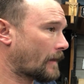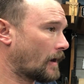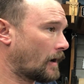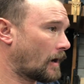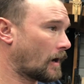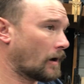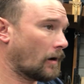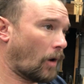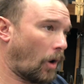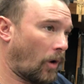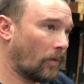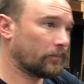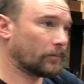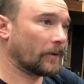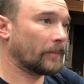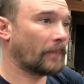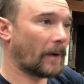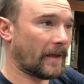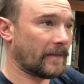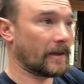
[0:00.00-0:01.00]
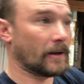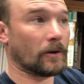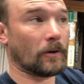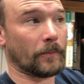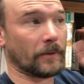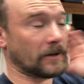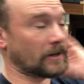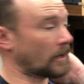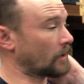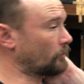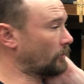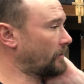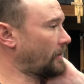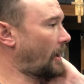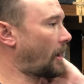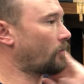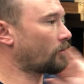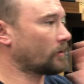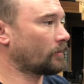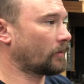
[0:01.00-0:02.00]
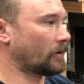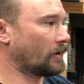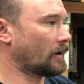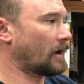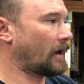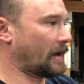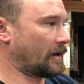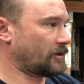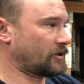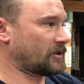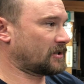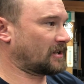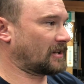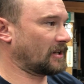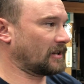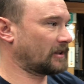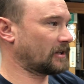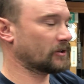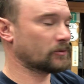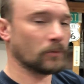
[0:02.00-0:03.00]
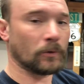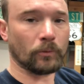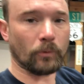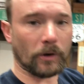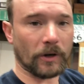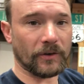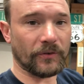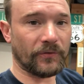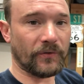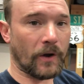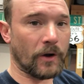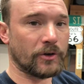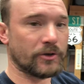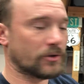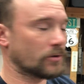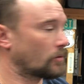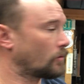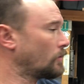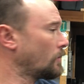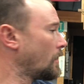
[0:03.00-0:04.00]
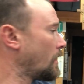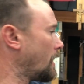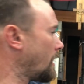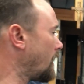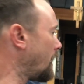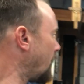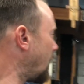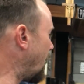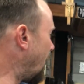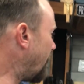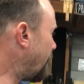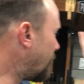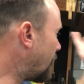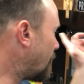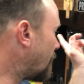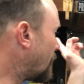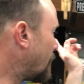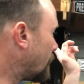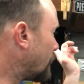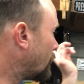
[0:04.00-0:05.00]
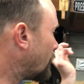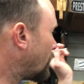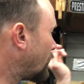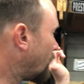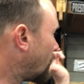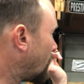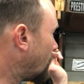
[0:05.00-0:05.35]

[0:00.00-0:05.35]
Hopefully by then I'll be done with that one, but just get this one where it's functional. And then